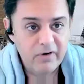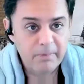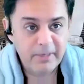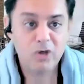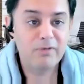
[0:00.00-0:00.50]
because
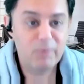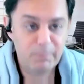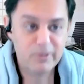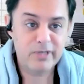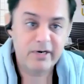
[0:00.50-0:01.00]
all of them were
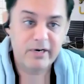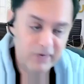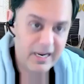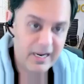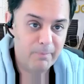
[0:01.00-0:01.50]
purchased at
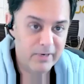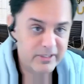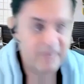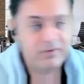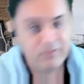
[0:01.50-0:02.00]
different cap
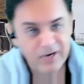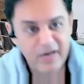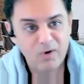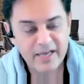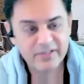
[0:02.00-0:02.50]
rates, have different
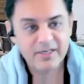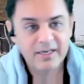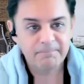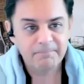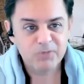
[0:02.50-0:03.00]
NOIs.
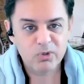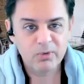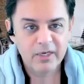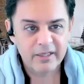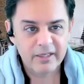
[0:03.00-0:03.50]

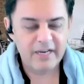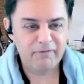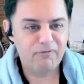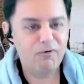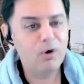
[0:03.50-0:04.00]
So a
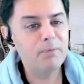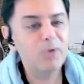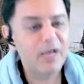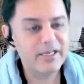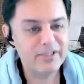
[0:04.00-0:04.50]

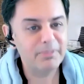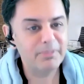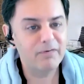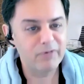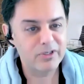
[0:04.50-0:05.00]
formula is
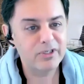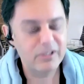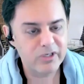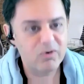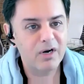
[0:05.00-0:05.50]
something that we're
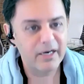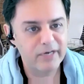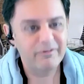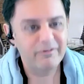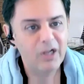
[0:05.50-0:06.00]
still struggling
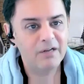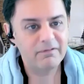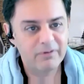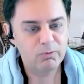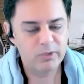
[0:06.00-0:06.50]
to
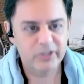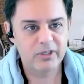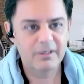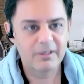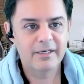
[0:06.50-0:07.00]
evolve. We're
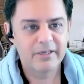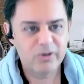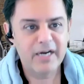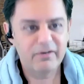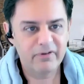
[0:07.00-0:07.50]
still
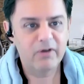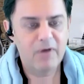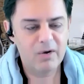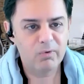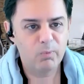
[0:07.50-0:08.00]
trying to
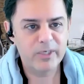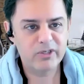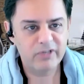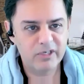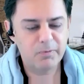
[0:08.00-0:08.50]
figure out which
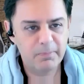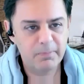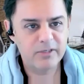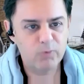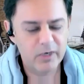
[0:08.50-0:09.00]
of these
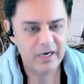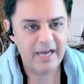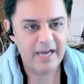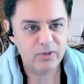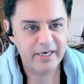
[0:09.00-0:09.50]
properties we're
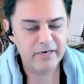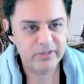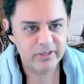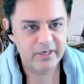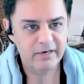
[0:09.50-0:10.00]
actually
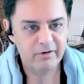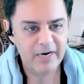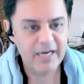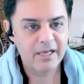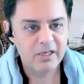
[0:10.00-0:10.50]
interested in,
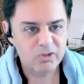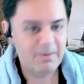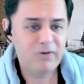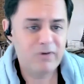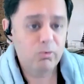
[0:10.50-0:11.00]
right? So
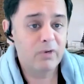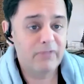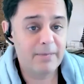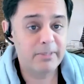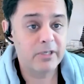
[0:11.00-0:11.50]
my first rule
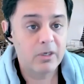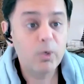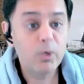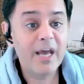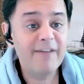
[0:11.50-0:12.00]
of thumb is,
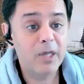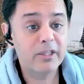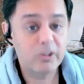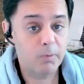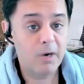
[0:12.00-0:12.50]
would I have
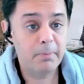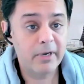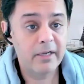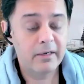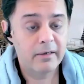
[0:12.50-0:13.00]
bought this
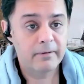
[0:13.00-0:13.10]
property